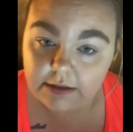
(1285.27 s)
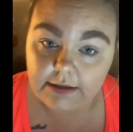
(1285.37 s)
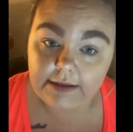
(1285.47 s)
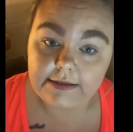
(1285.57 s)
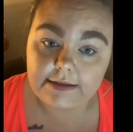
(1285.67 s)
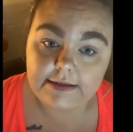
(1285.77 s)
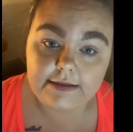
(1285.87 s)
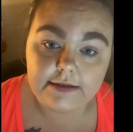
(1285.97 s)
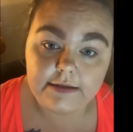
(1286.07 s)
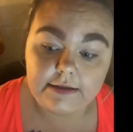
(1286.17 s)

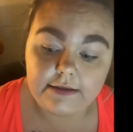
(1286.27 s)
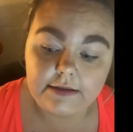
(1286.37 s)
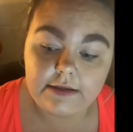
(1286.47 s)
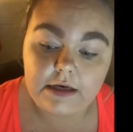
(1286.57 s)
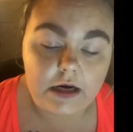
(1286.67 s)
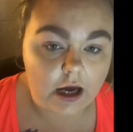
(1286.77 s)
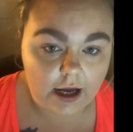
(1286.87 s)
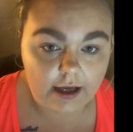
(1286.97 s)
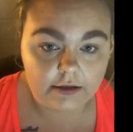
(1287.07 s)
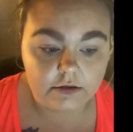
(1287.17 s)
it's
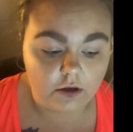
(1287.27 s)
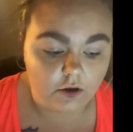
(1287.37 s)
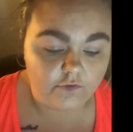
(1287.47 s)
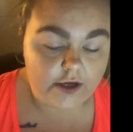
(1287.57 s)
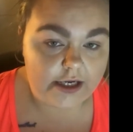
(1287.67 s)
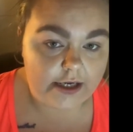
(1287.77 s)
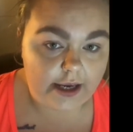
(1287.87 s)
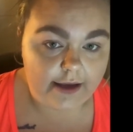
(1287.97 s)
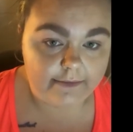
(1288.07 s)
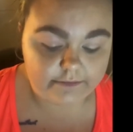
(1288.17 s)
not all fun and
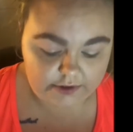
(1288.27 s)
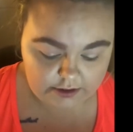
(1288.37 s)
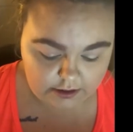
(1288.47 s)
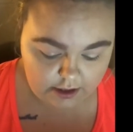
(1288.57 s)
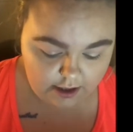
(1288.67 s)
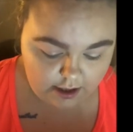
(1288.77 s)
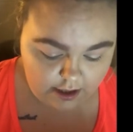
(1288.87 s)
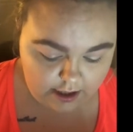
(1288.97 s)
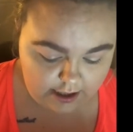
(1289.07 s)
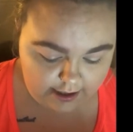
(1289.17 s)
games.
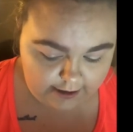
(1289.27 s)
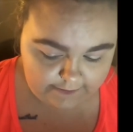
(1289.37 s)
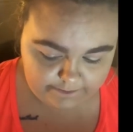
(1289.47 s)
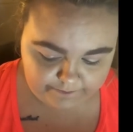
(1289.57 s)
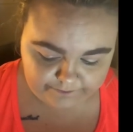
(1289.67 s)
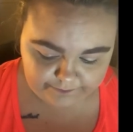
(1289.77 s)
And